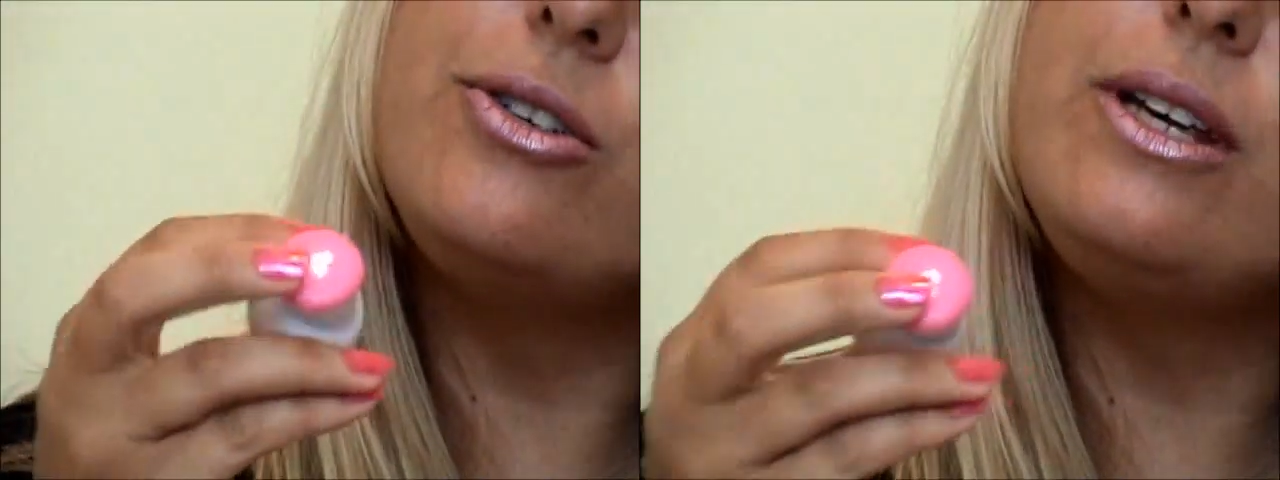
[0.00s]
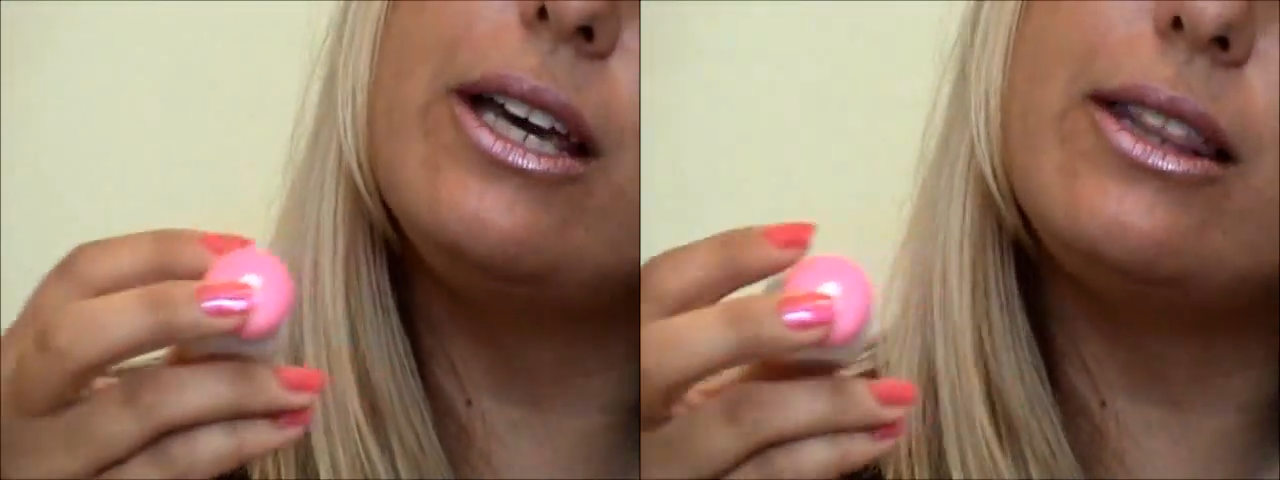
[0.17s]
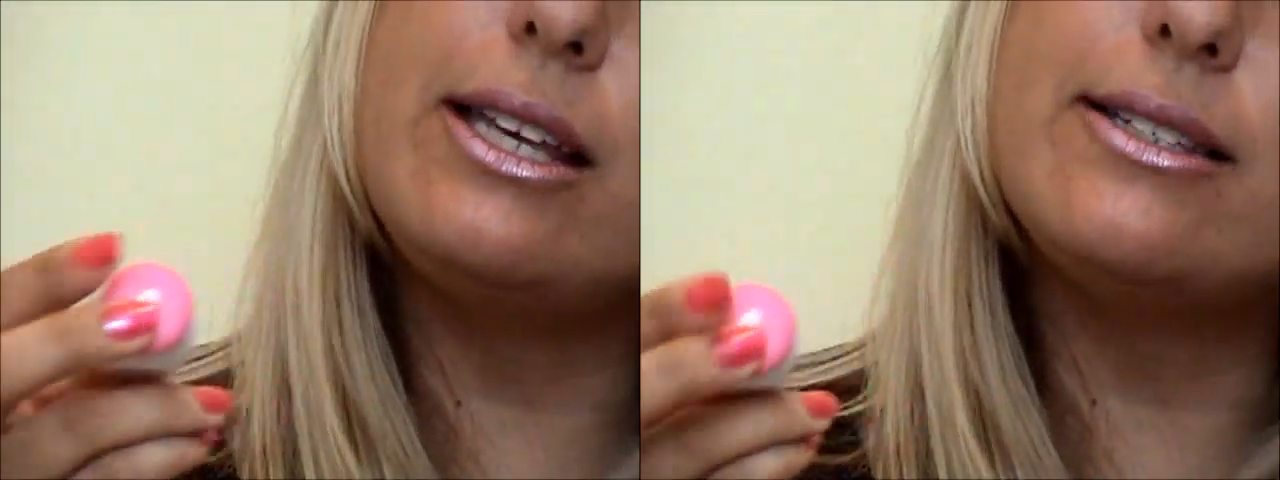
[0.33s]
You
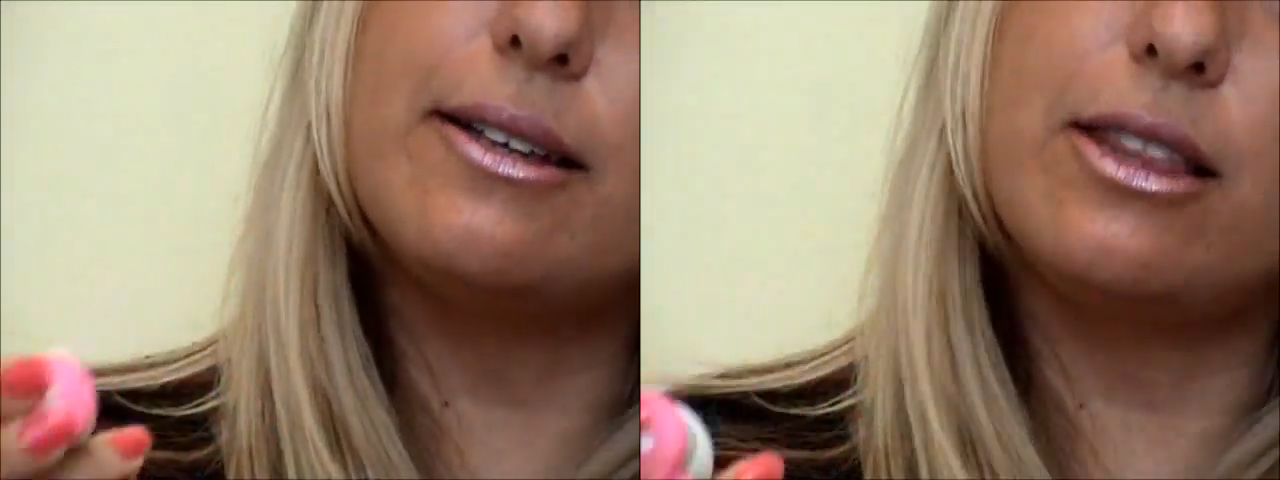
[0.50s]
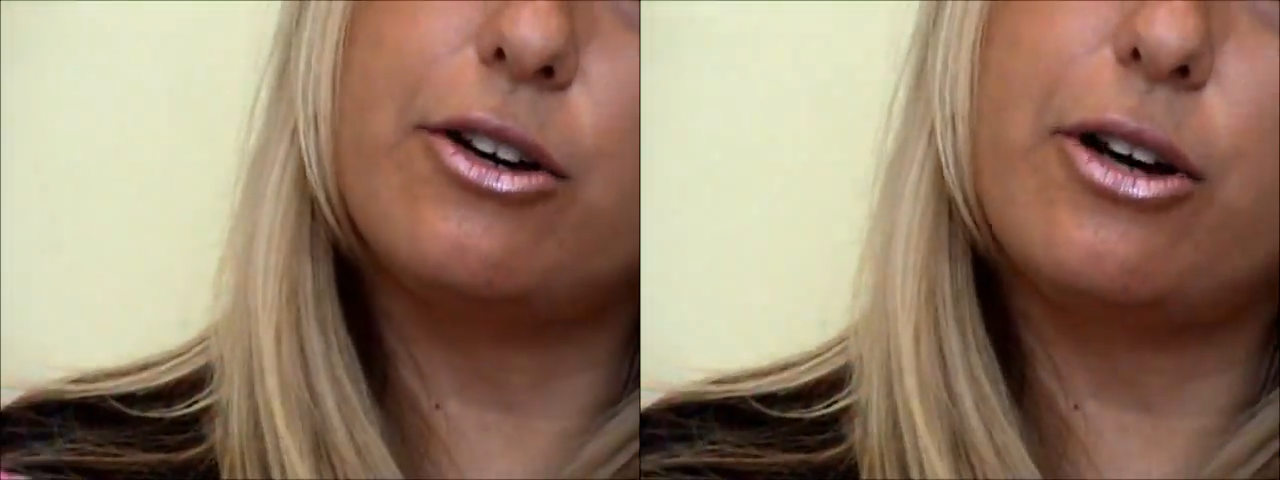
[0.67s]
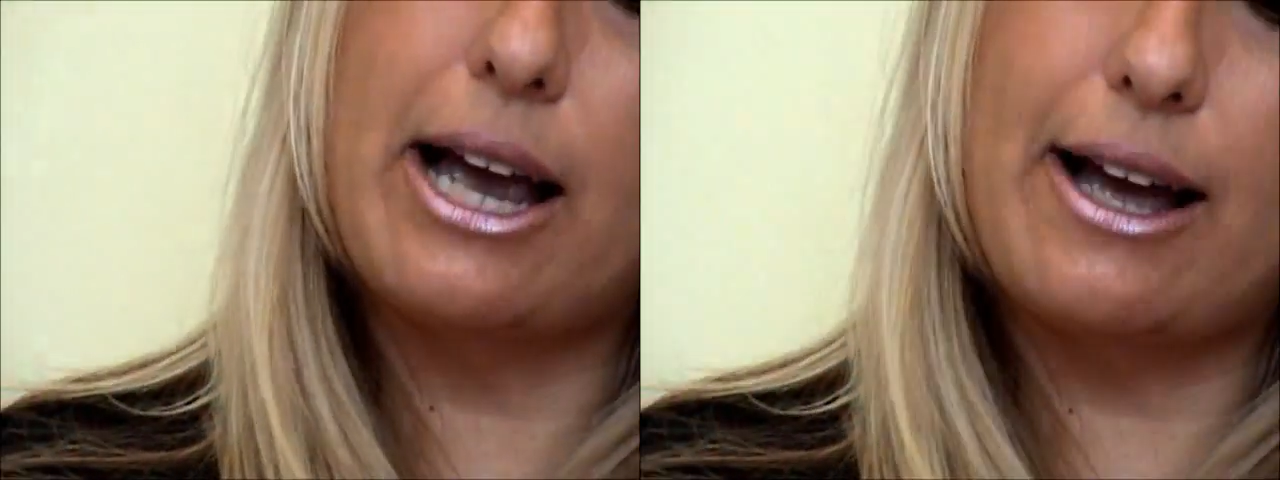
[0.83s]
can get these at
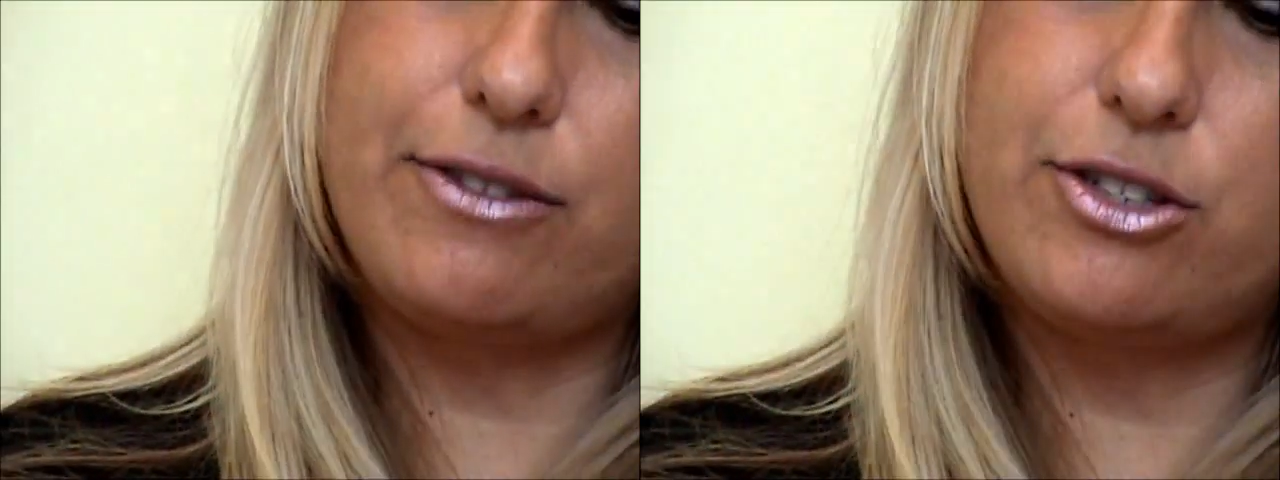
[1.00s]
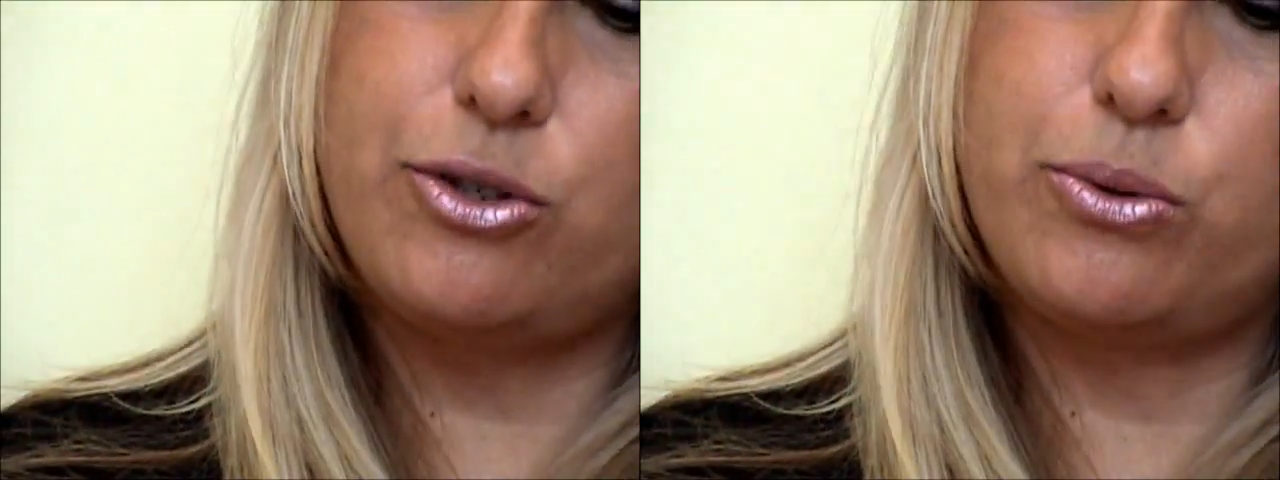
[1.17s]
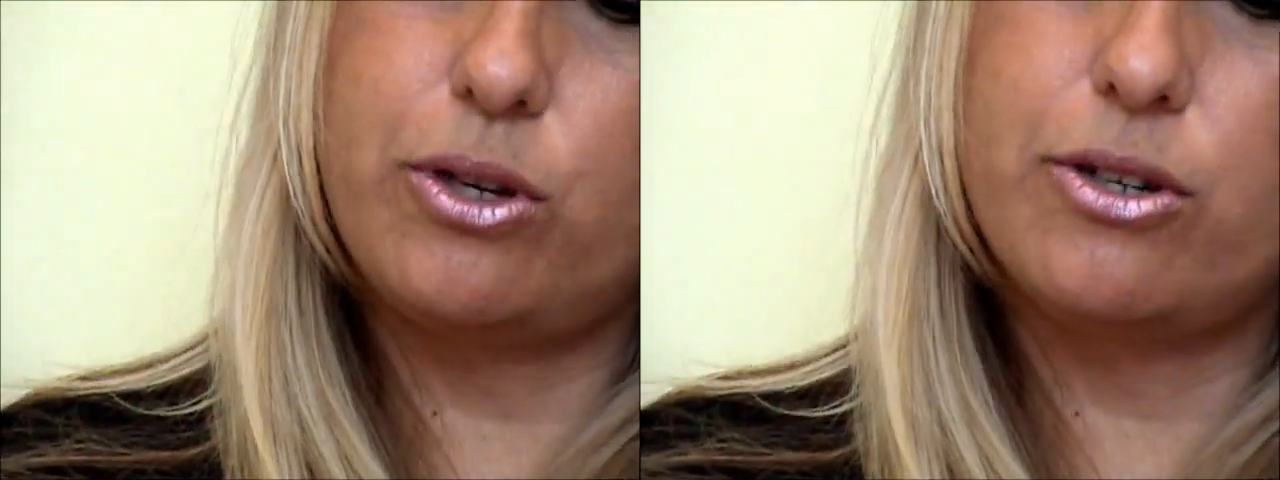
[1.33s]
the craft
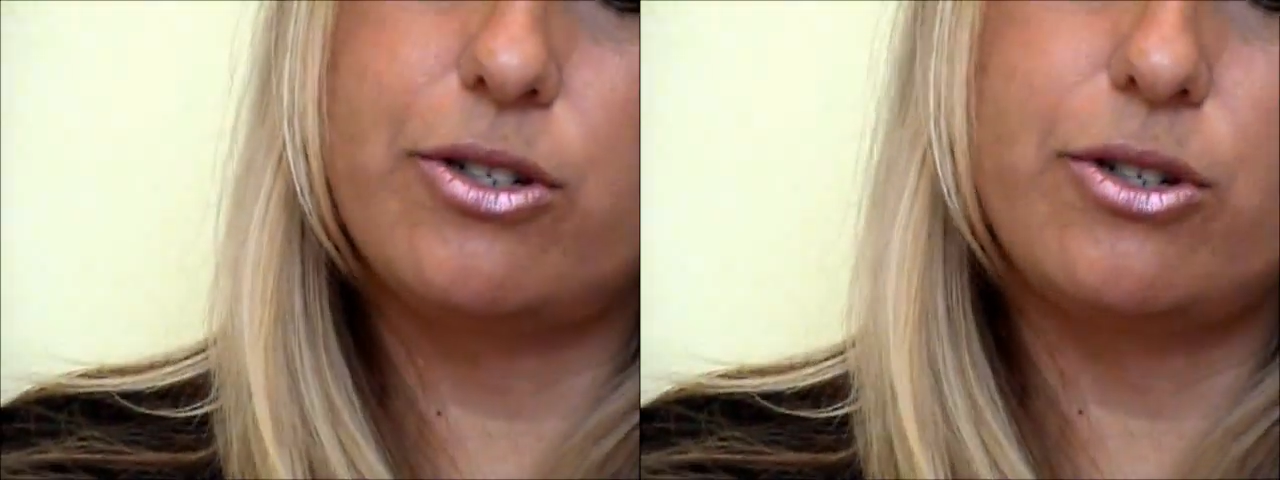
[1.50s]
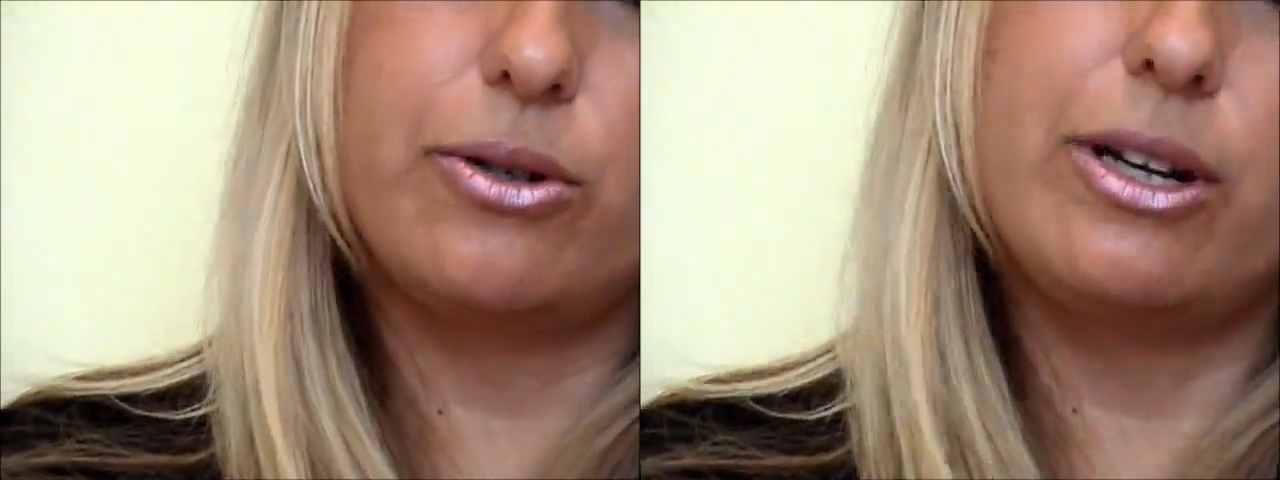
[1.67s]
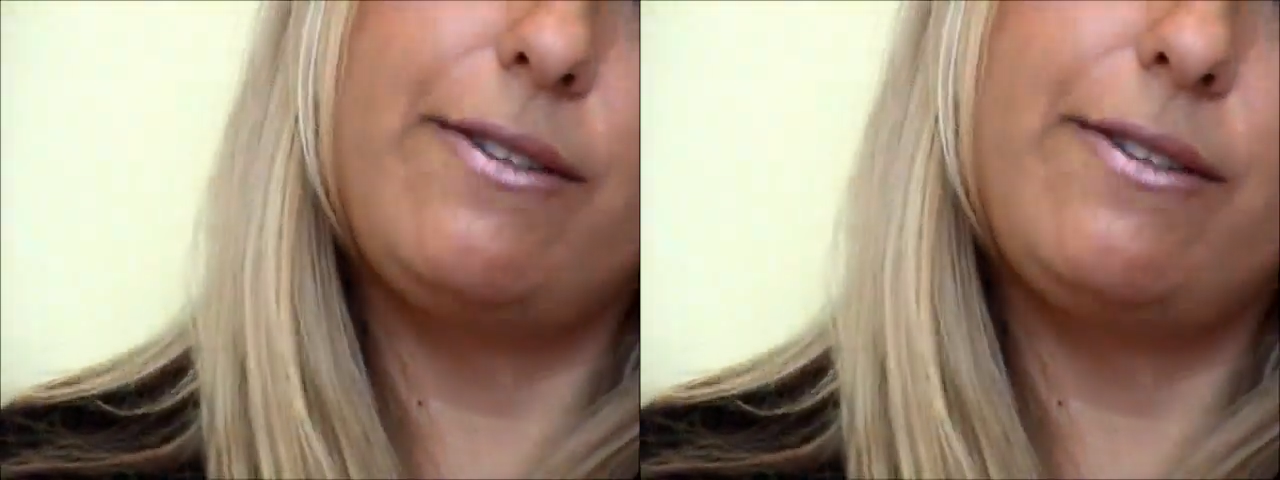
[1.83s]
stores or